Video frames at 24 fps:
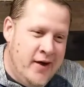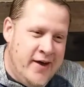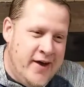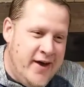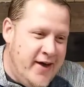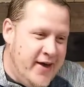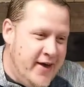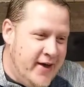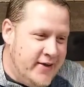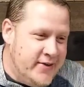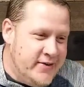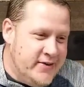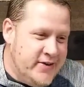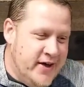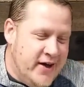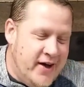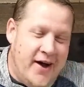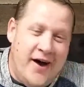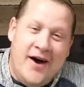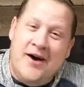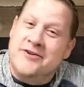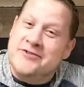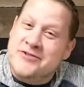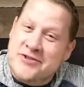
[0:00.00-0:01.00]
And
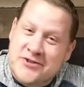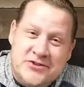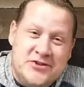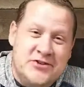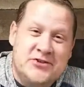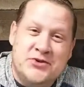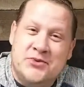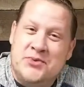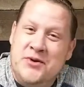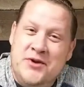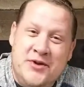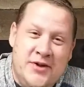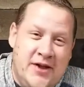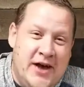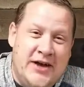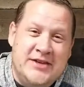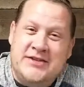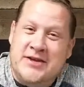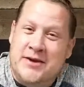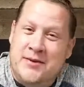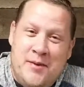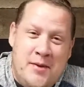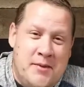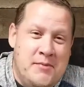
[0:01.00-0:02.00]
I also just
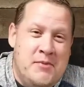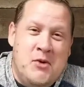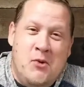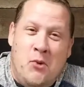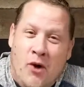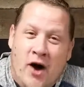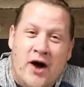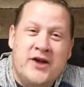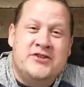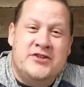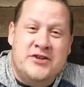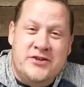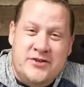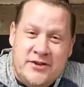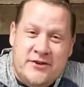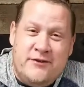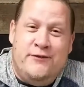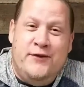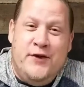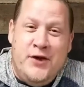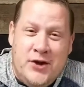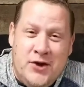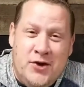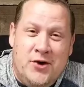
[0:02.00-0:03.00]
realized I'm going to be watching this
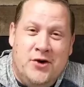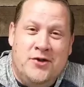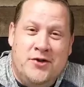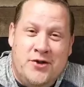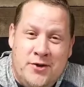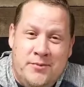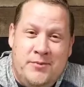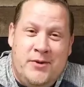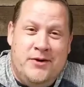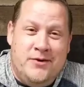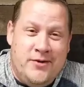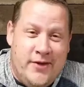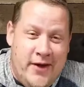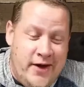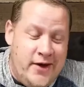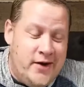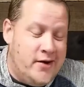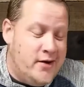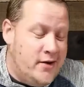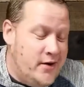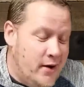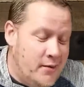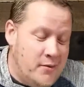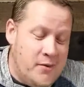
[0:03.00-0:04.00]
video a little bit
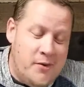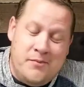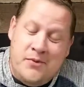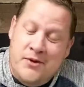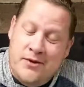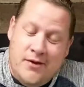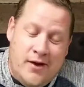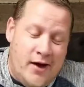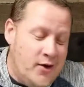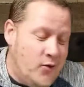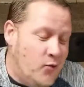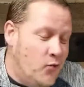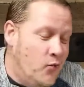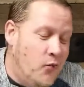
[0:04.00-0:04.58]
later and I'm going to be like,